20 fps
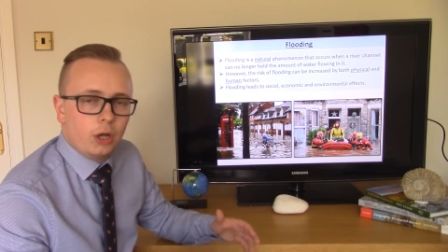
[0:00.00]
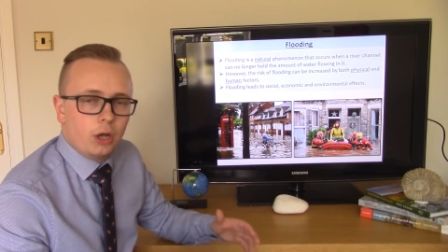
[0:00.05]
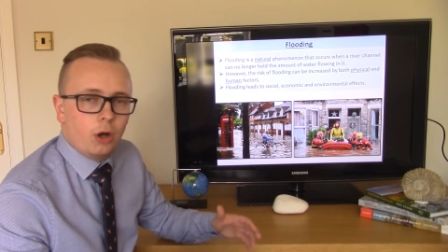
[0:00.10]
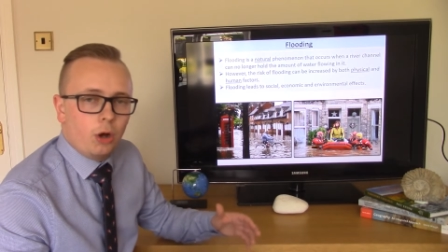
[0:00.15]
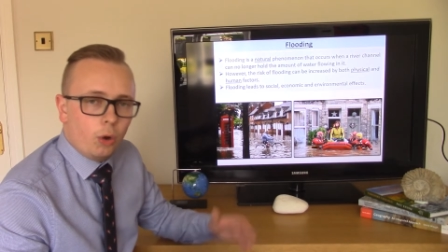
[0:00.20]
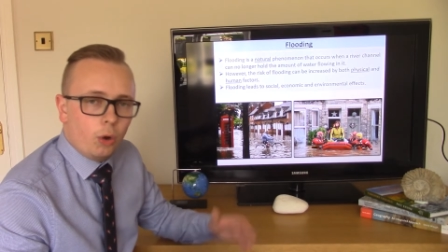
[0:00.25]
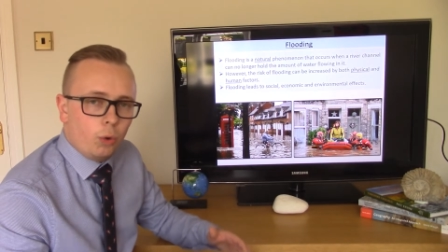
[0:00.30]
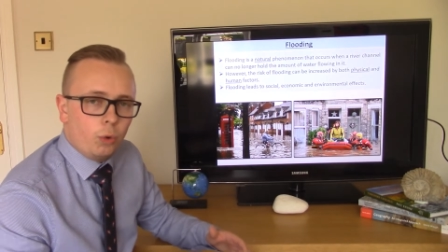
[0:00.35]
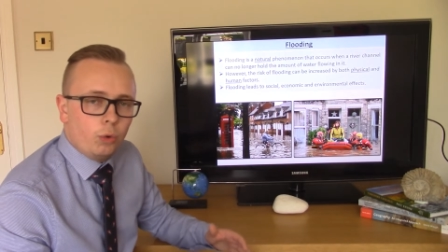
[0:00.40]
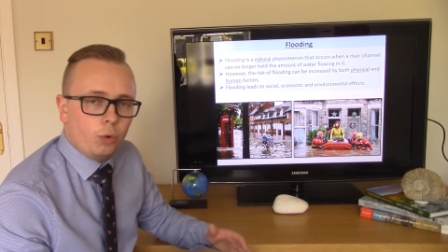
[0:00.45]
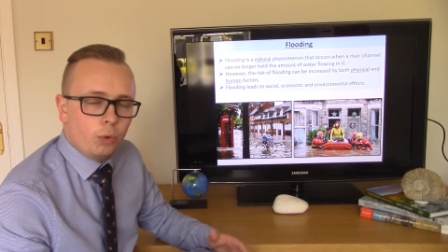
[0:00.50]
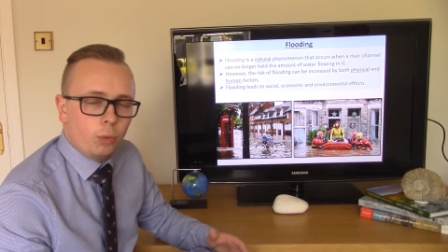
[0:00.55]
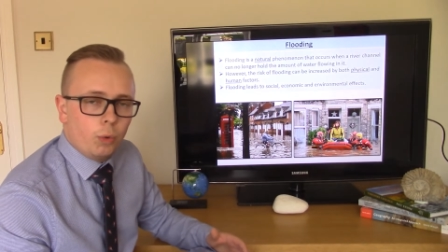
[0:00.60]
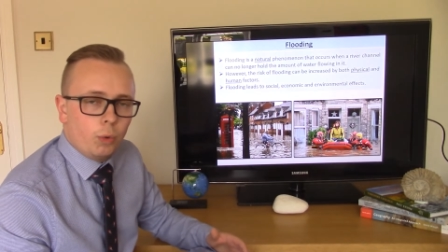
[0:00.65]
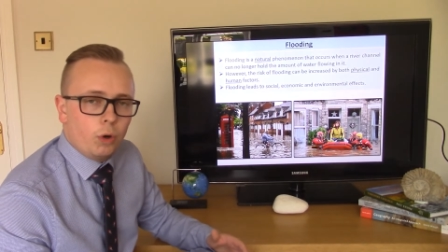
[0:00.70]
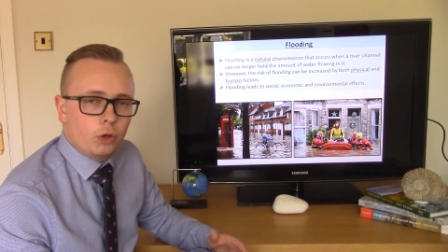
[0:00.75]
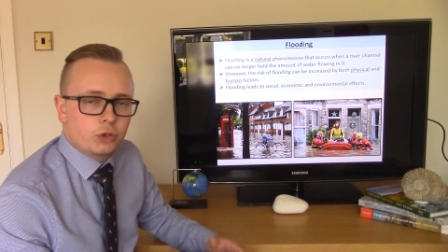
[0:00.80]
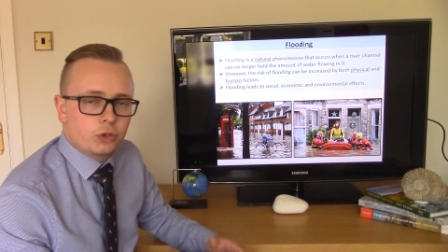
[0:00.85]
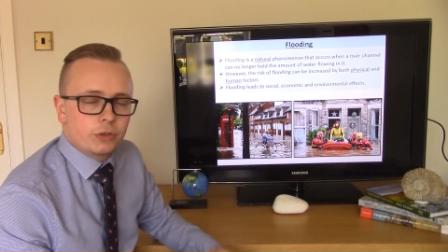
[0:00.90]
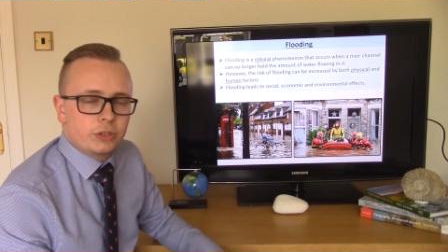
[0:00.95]
hold the
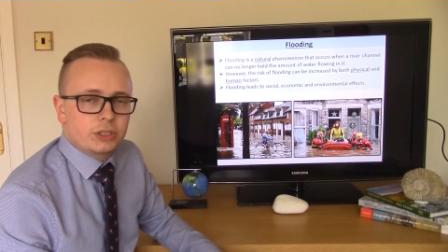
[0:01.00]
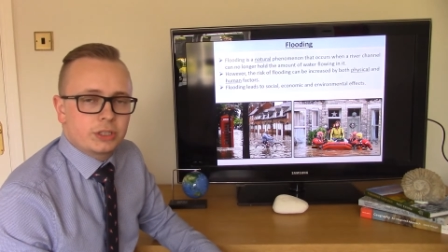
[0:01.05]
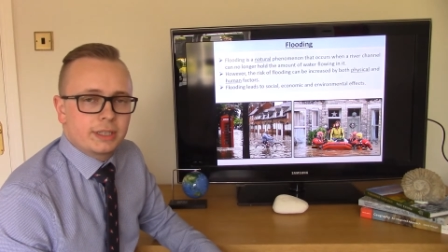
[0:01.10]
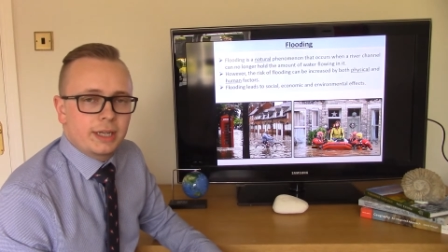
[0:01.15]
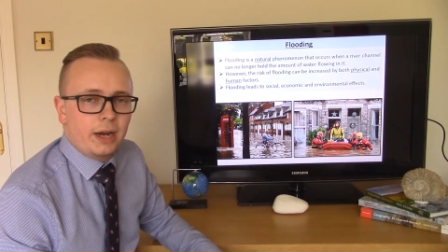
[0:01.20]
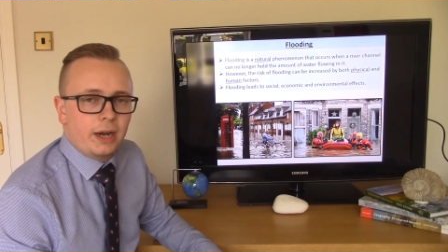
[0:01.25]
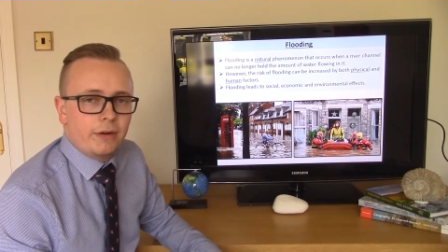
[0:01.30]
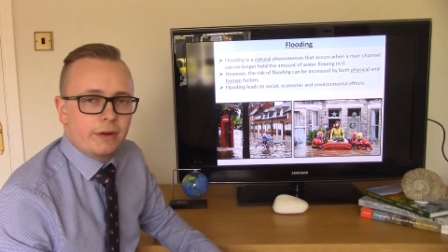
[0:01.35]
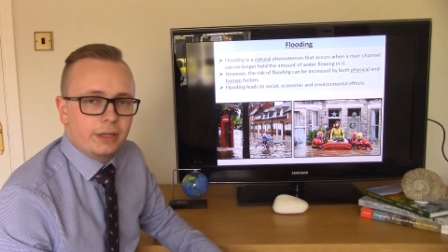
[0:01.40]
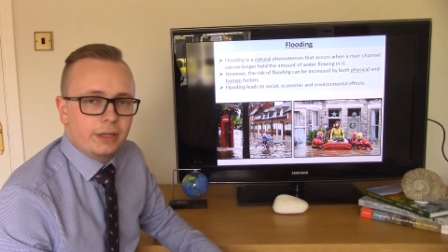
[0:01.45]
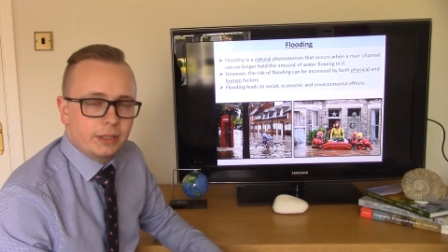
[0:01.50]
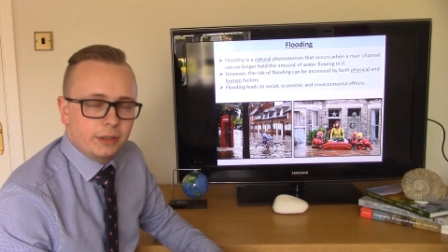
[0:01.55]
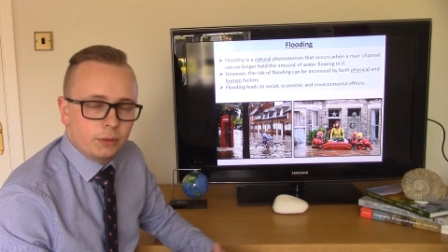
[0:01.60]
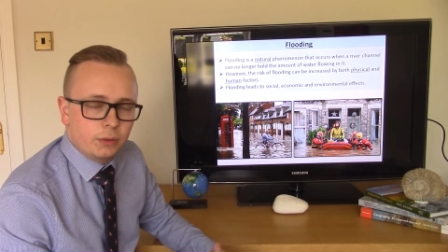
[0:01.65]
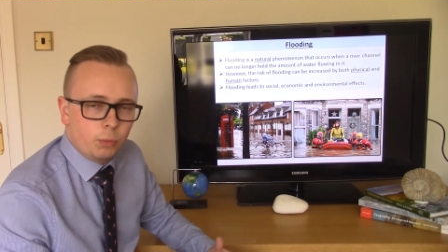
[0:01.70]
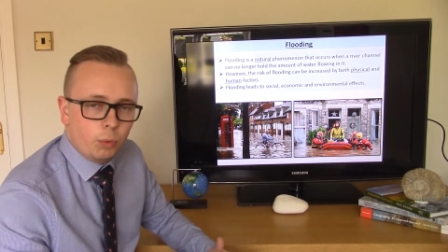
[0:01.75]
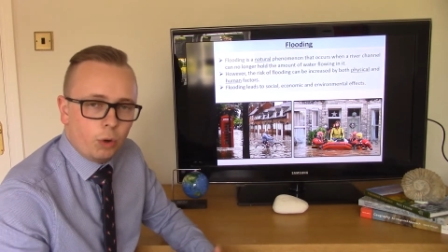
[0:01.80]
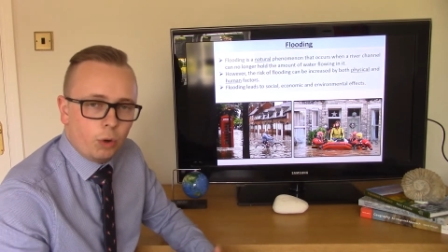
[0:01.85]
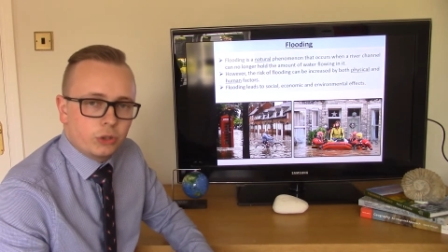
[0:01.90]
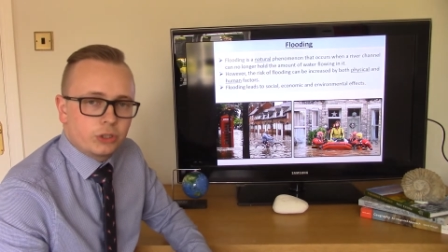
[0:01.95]
water it's carrying and the
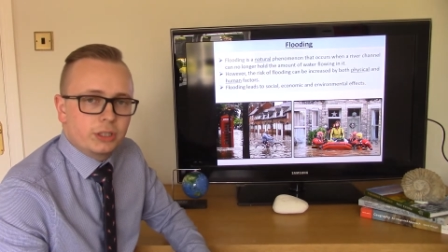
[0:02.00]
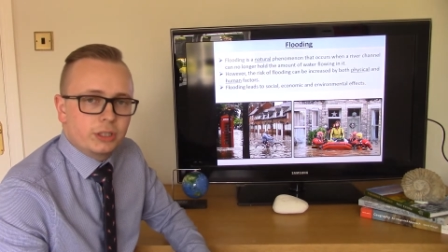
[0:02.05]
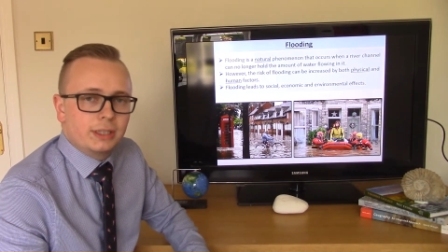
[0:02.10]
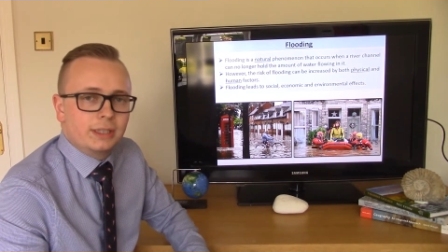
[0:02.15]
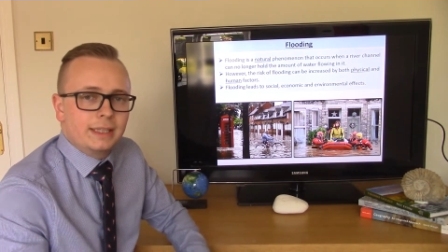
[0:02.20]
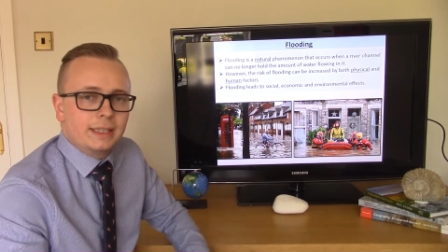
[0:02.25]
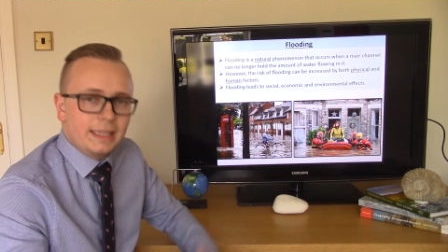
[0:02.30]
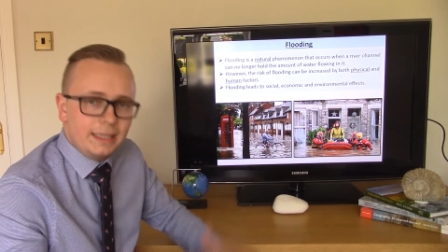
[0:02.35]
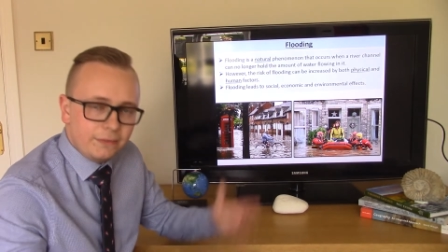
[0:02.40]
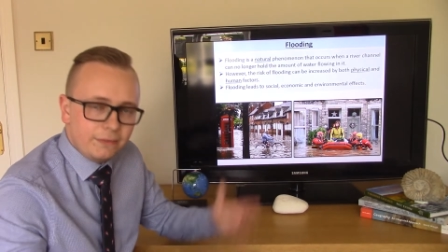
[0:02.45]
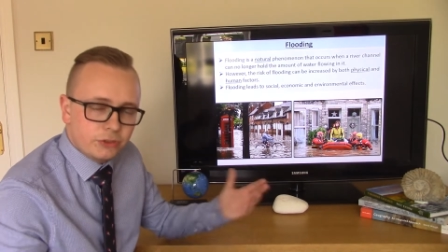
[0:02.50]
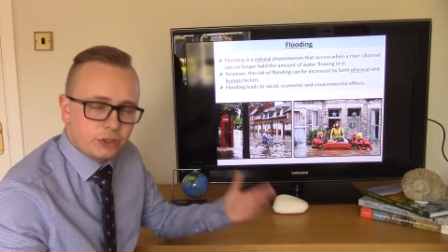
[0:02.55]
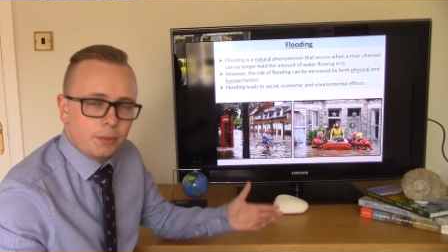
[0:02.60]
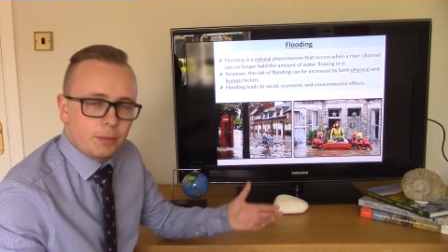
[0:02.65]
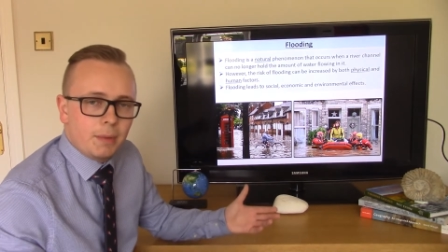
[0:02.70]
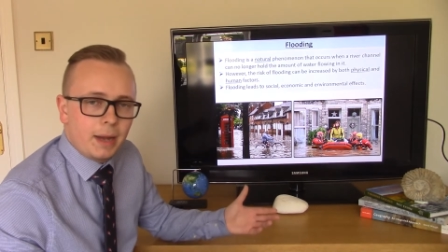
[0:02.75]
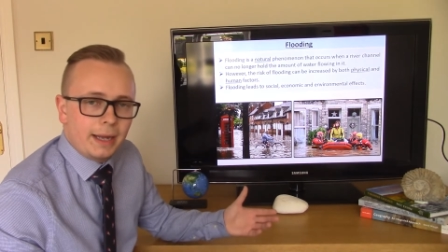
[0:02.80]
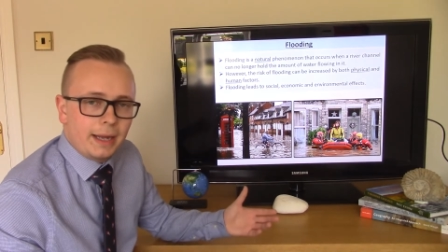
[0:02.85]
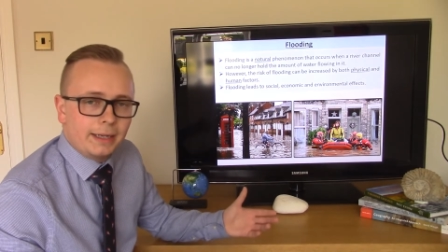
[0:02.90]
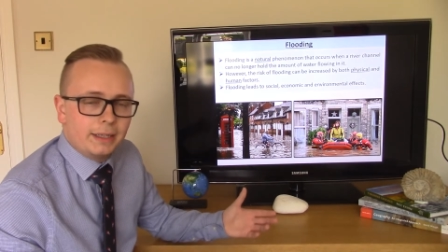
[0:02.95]
water leaves the
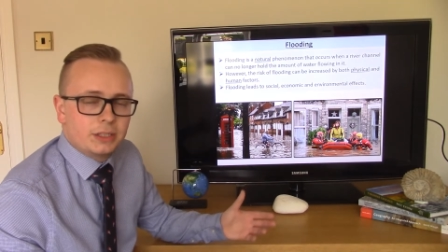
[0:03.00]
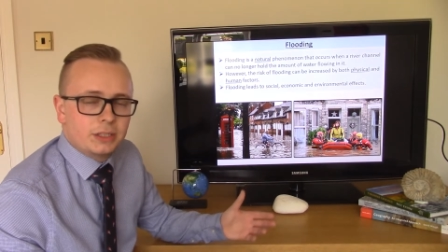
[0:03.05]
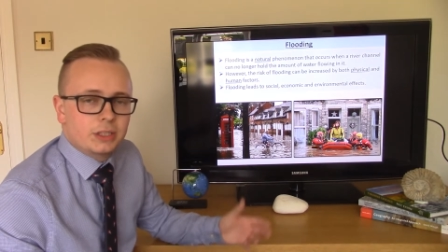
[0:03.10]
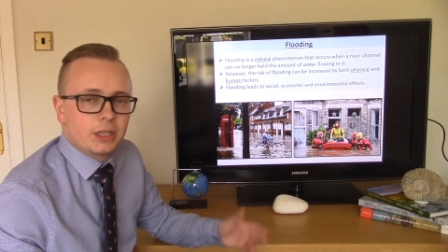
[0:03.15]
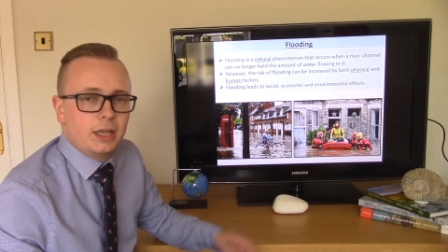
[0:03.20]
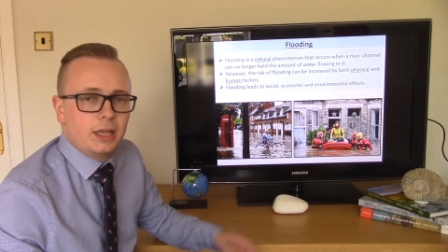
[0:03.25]
banks,